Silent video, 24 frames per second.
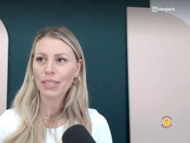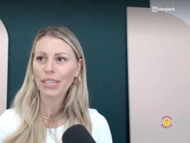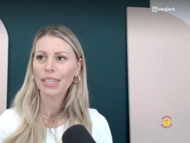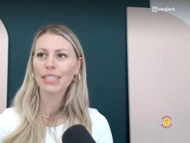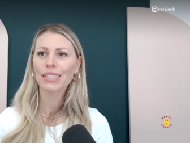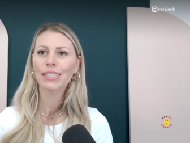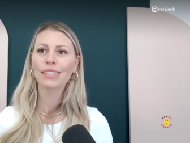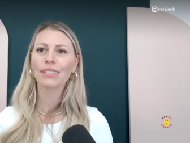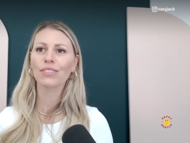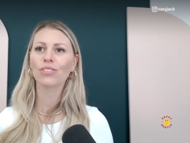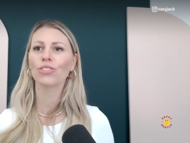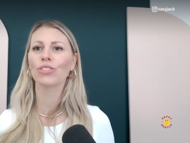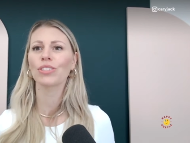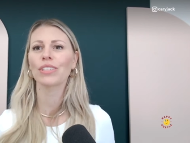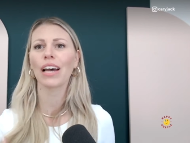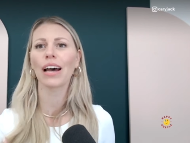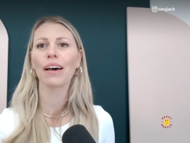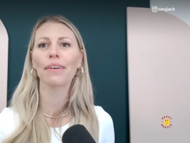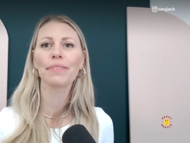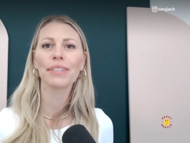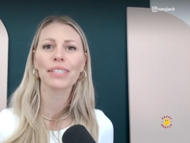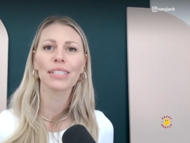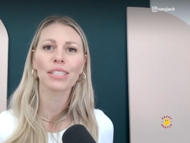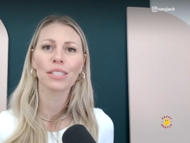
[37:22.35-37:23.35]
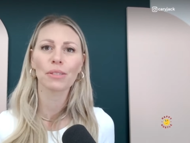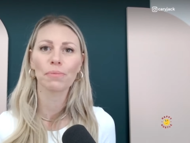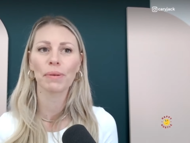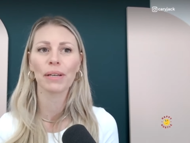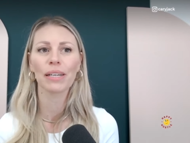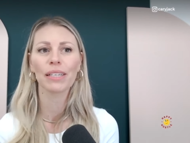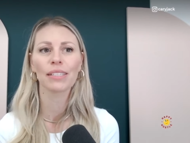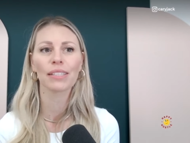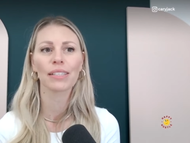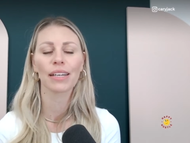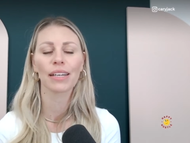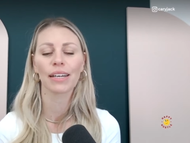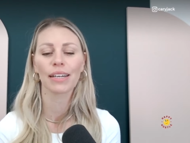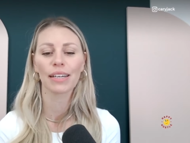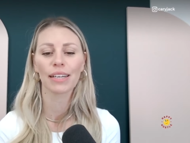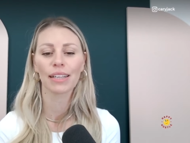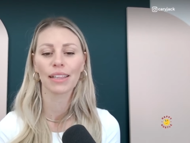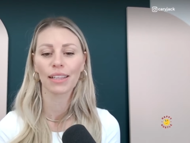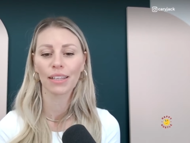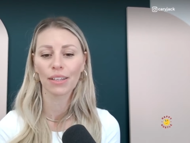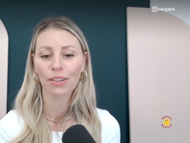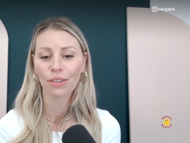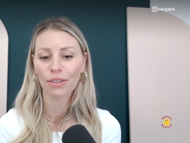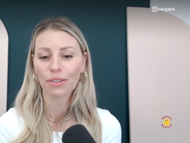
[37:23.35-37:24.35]
is just having space that I
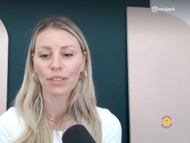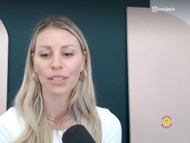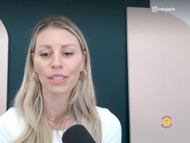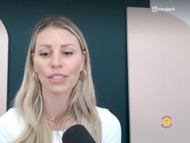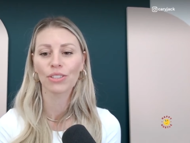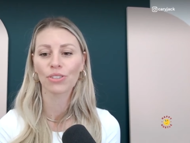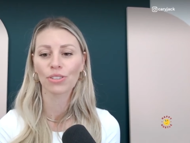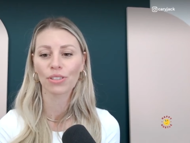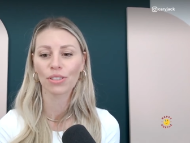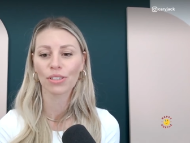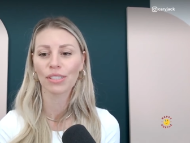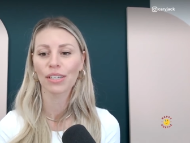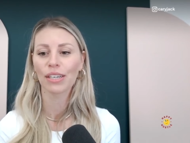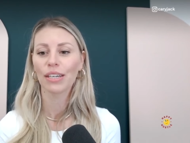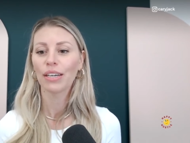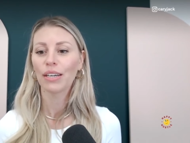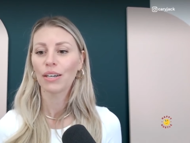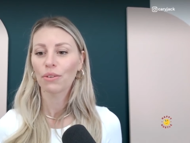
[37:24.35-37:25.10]
can literally just